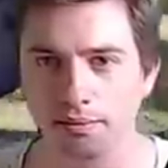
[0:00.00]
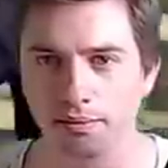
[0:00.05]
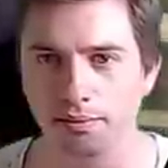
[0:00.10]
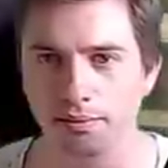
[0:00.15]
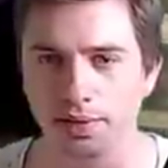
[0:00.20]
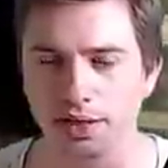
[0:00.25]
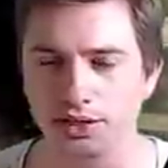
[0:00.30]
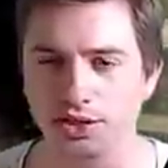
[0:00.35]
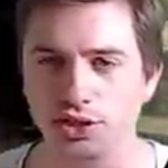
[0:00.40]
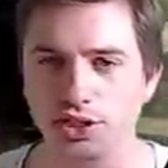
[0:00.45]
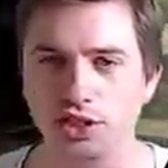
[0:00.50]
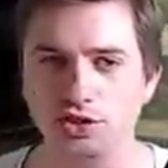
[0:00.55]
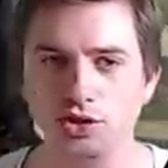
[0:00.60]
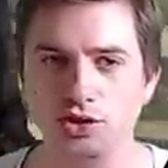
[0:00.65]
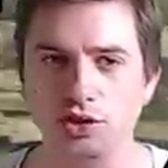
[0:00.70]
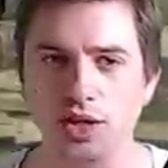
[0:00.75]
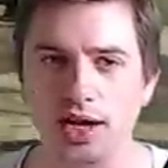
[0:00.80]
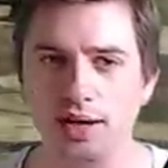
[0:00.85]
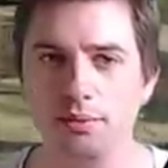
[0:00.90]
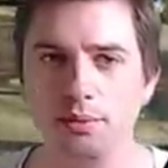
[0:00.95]
But
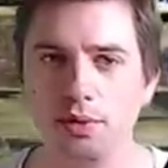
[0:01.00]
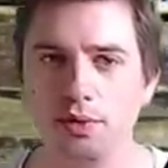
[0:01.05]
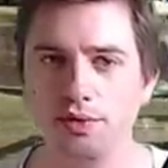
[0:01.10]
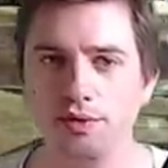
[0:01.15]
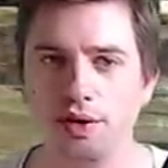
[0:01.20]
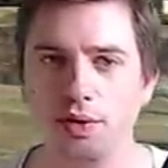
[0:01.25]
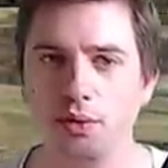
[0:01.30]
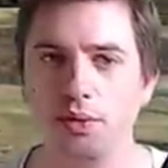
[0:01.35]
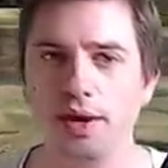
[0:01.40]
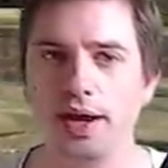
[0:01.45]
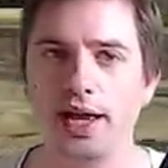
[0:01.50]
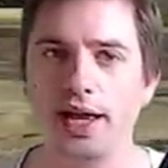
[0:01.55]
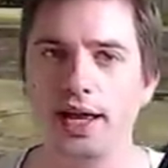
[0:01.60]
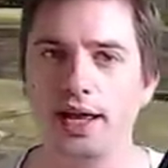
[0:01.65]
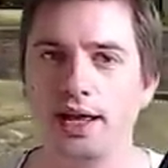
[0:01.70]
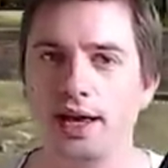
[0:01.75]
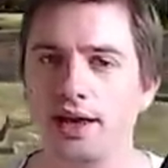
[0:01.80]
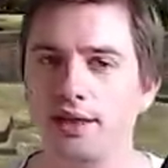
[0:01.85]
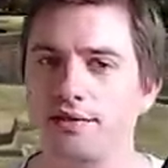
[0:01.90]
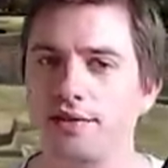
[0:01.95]
just try and move
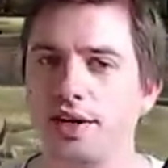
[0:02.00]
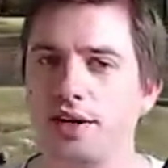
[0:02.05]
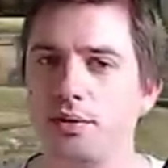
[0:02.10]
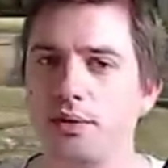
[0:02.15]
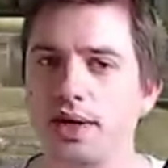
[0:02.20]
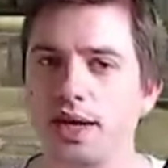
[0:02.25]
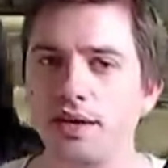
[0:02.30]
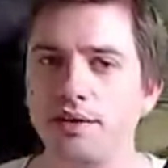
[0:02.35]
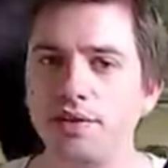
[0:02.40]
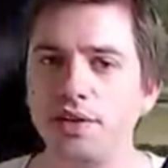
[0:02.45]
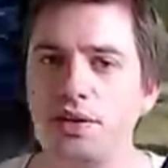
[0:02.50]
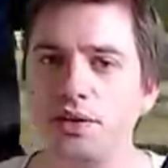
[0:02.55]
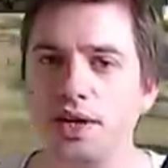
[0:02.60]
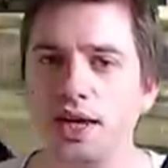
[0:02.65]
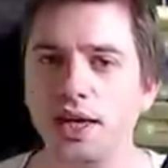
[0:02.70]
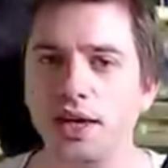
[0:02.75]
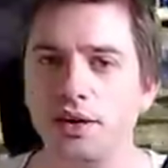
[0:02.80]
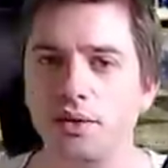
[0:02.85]
away, and then whenever you get a